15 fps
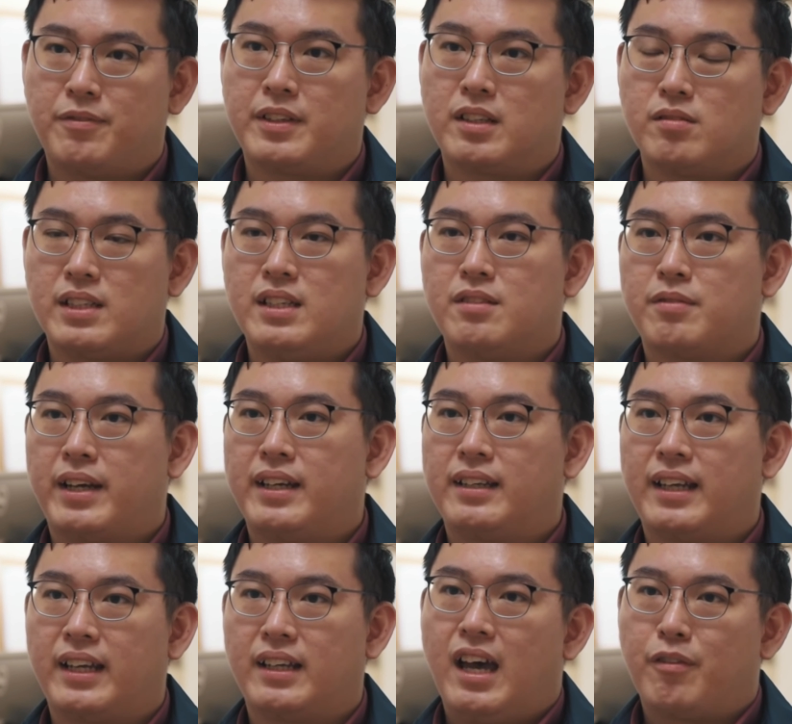difficulties, right?
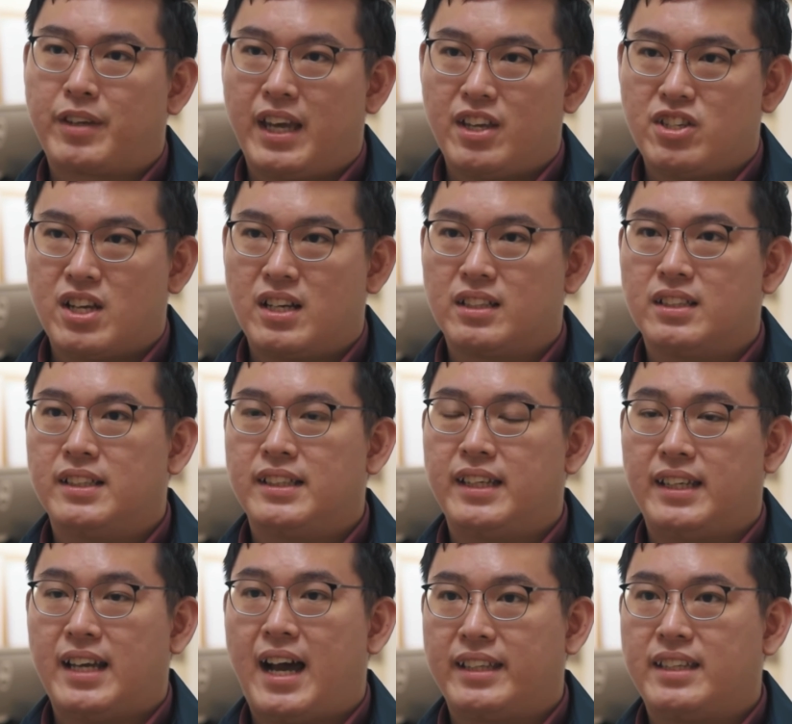Like healthcare jargon
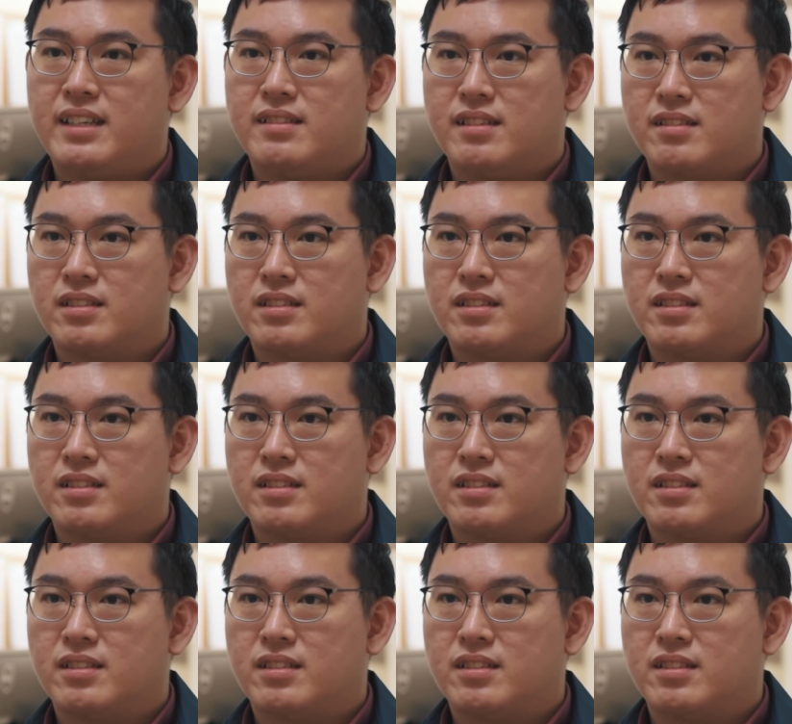and IT